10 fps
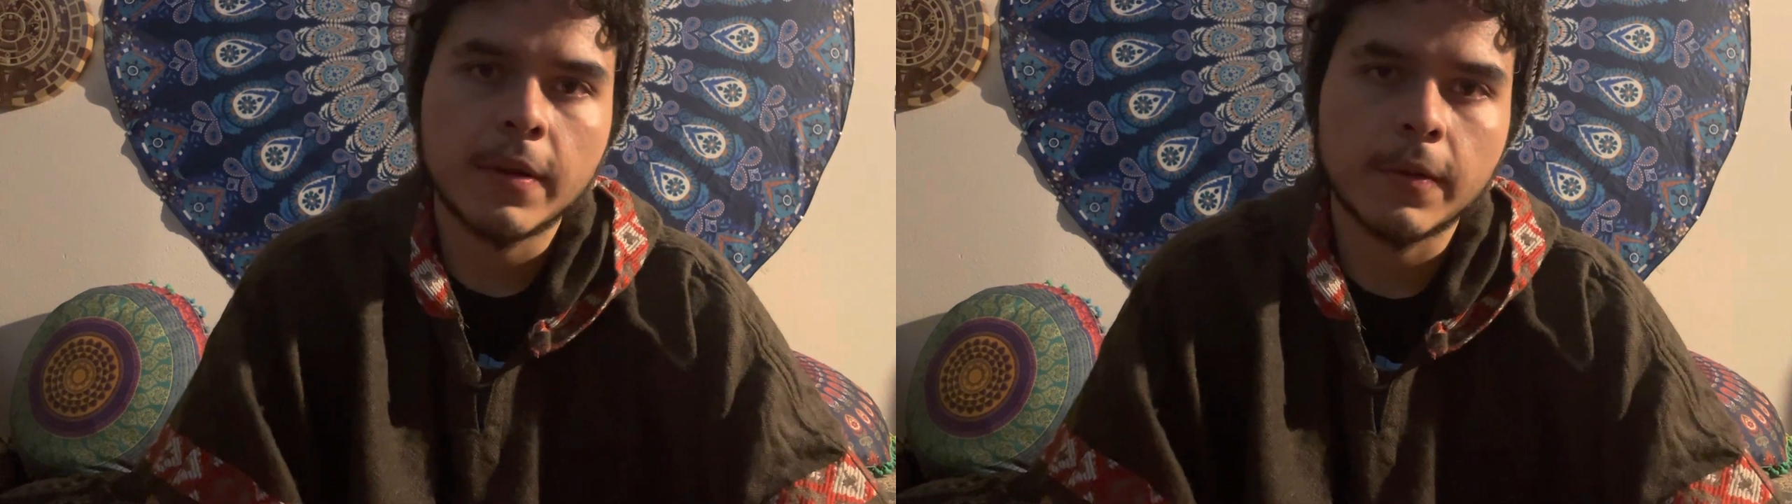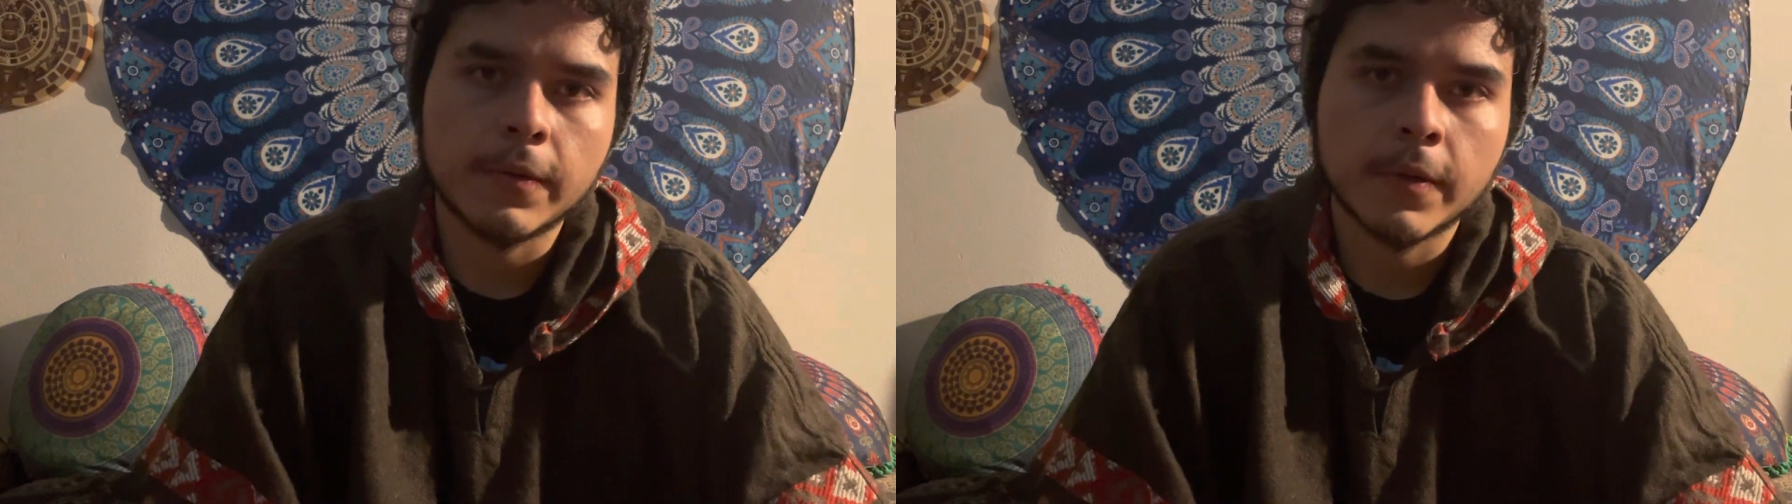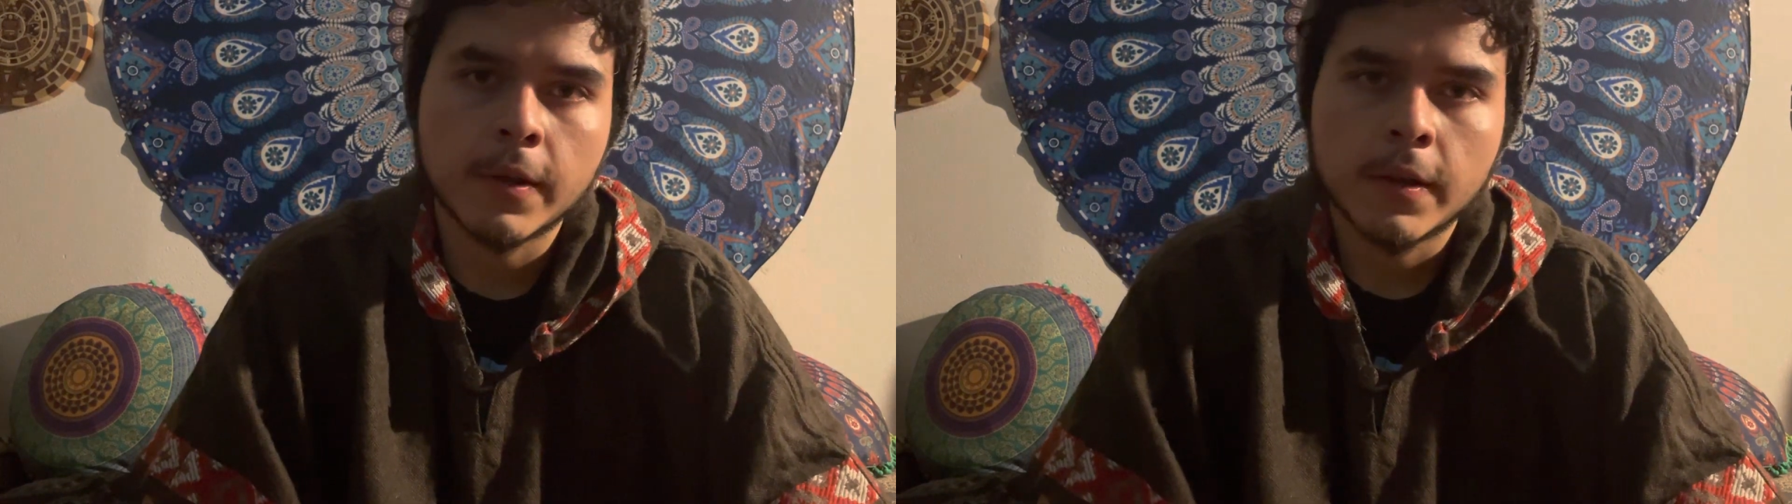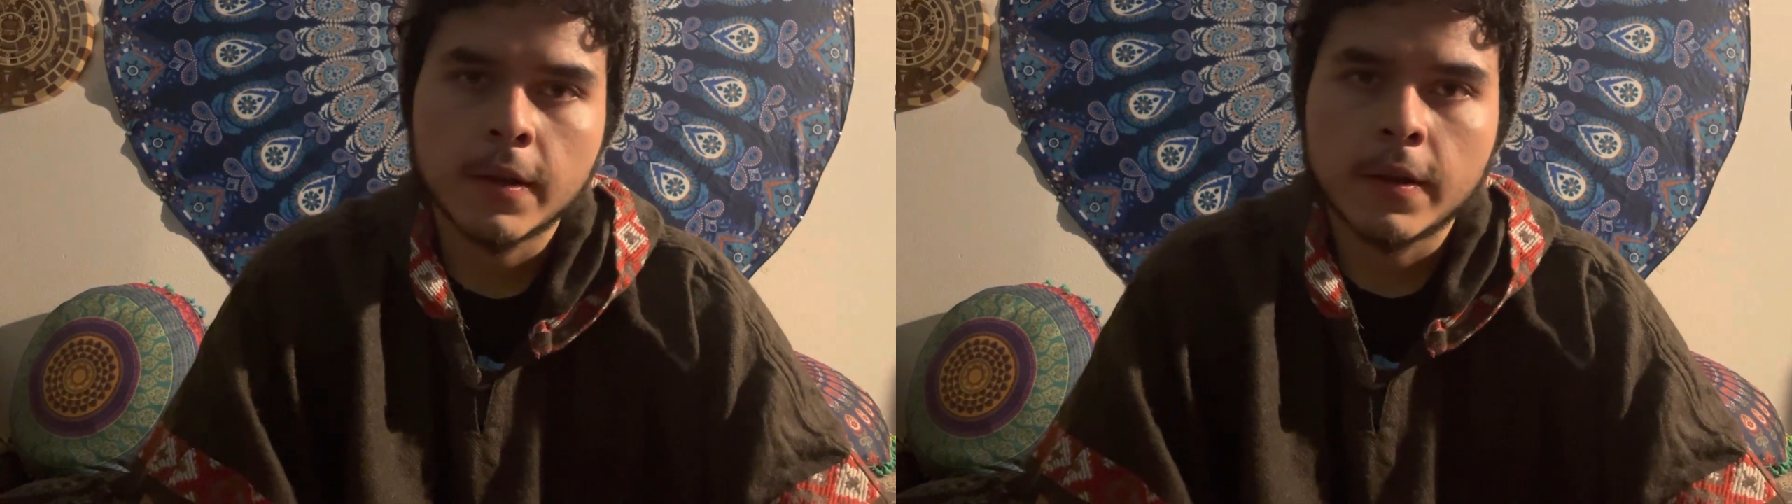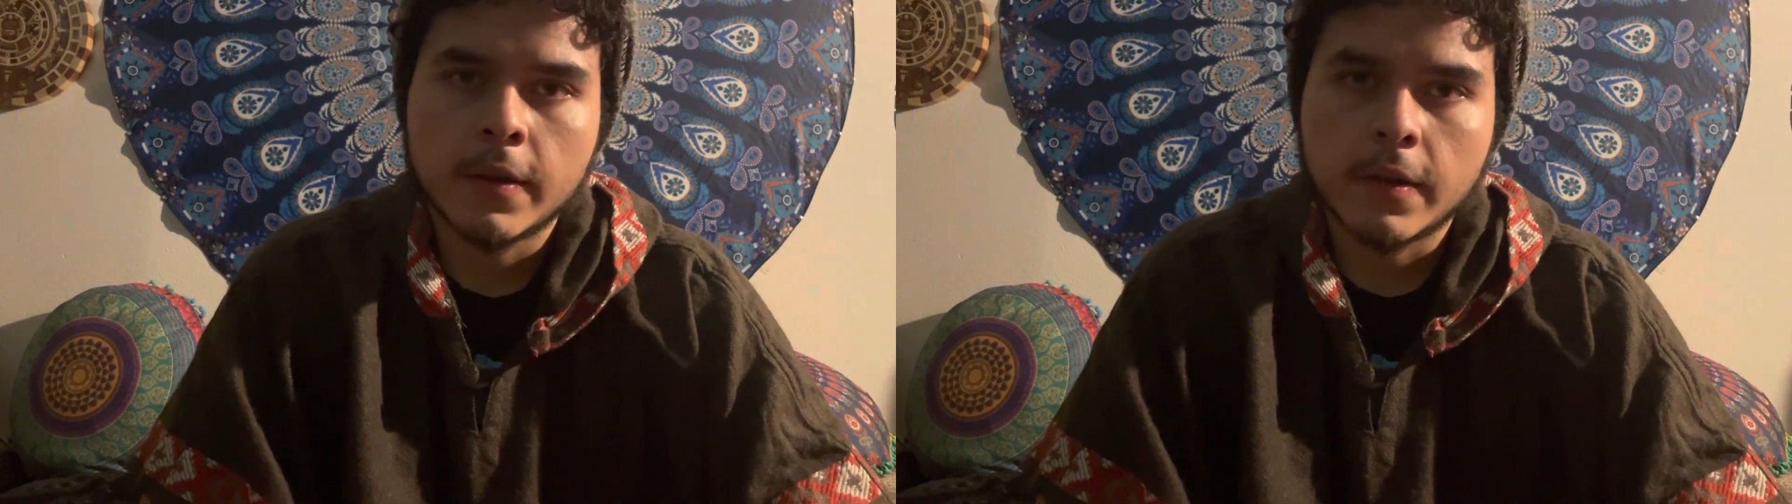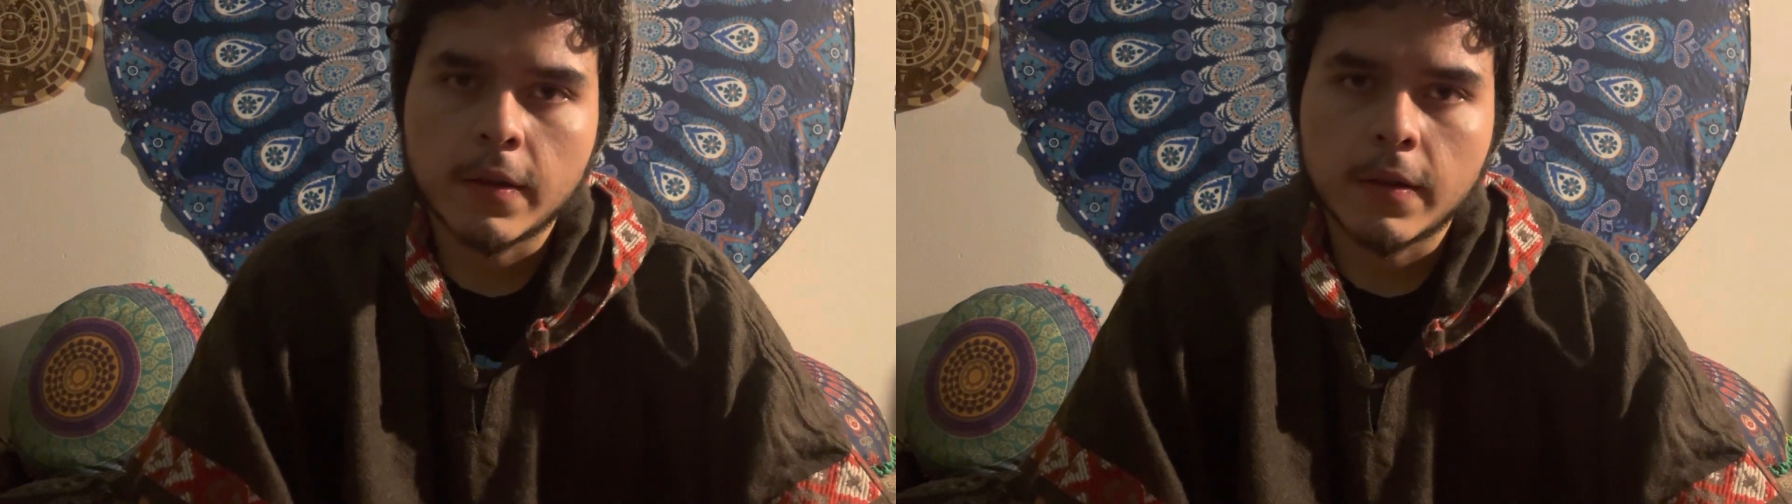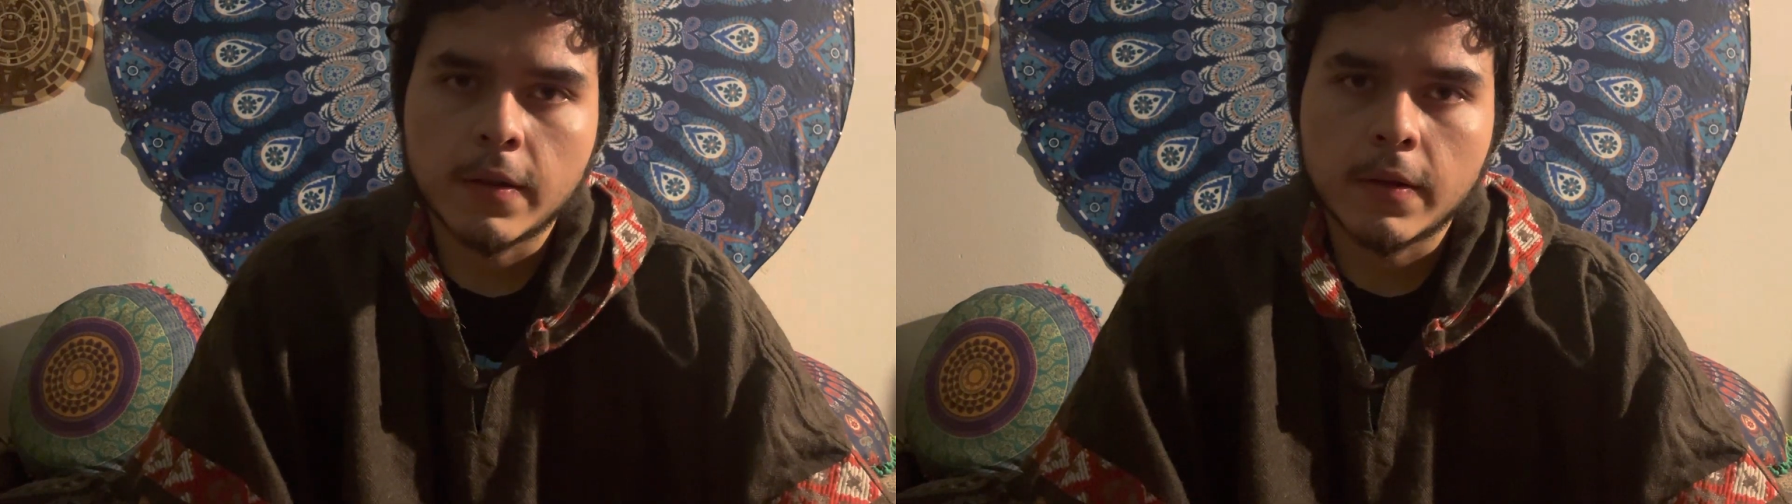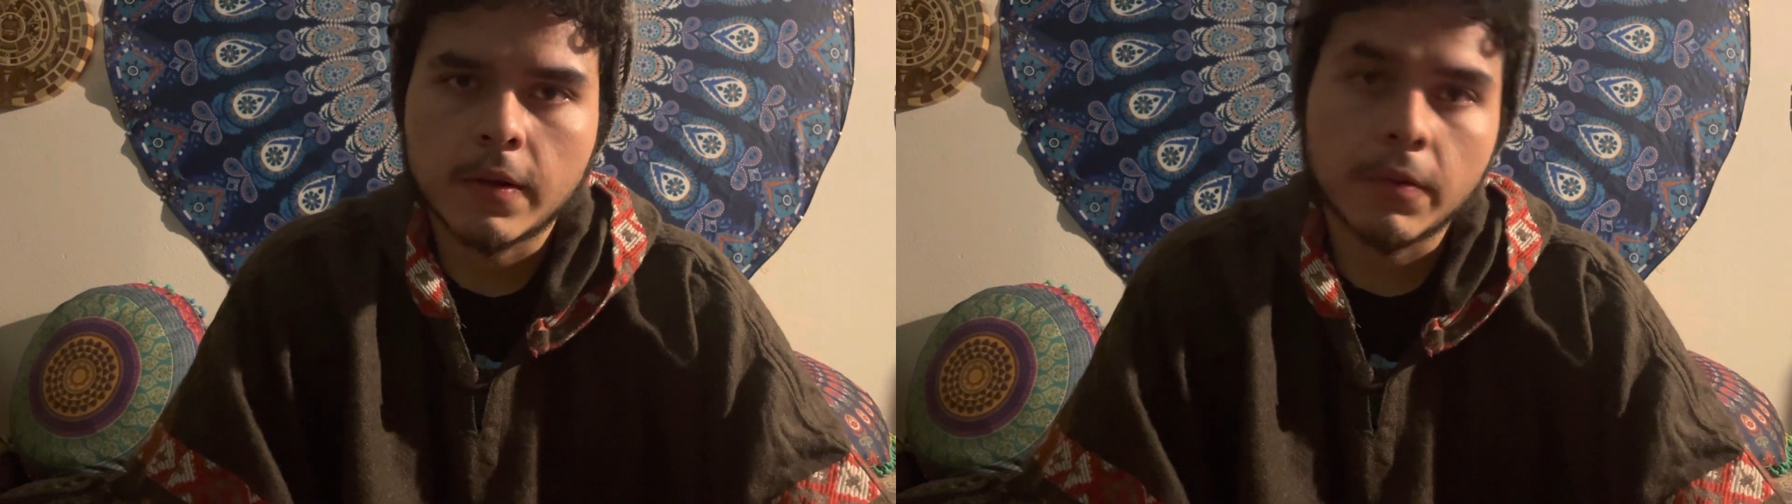of
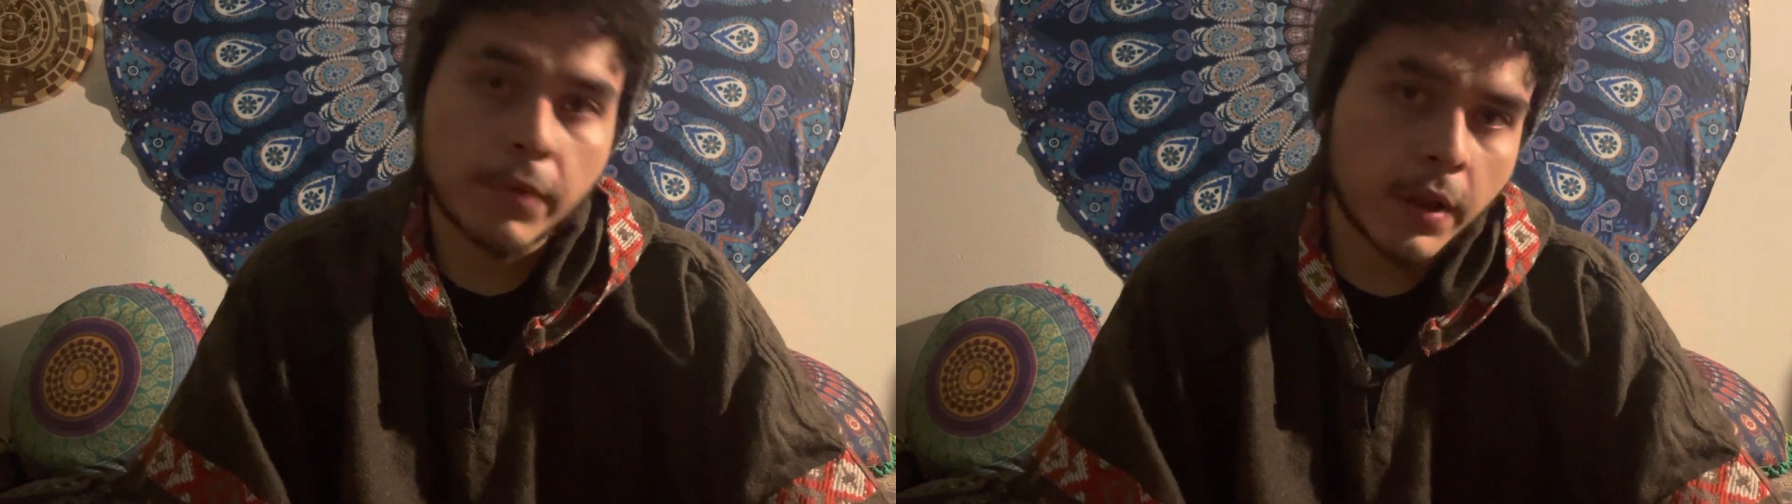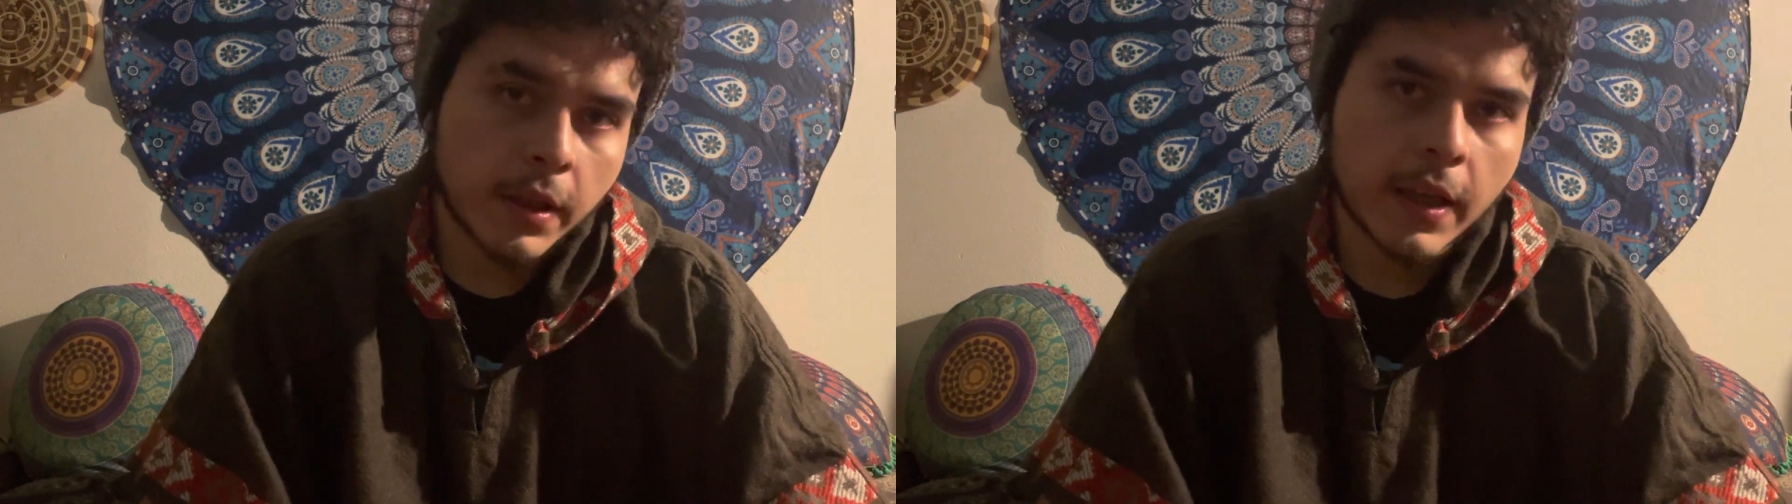reading